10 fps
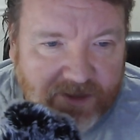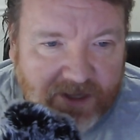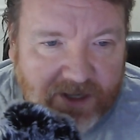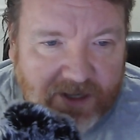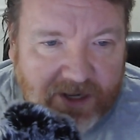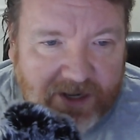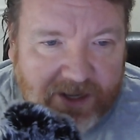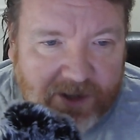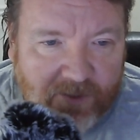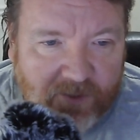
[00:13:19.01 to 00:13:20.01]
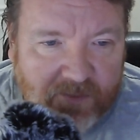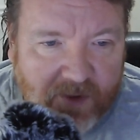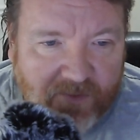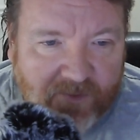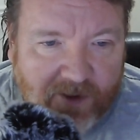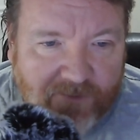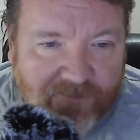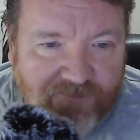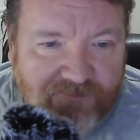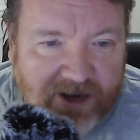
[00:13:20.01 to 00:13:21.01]
and it goes my file
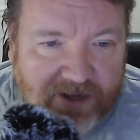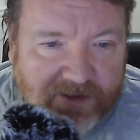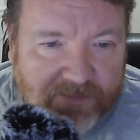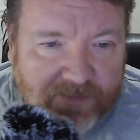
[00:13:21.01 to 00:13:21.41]
read.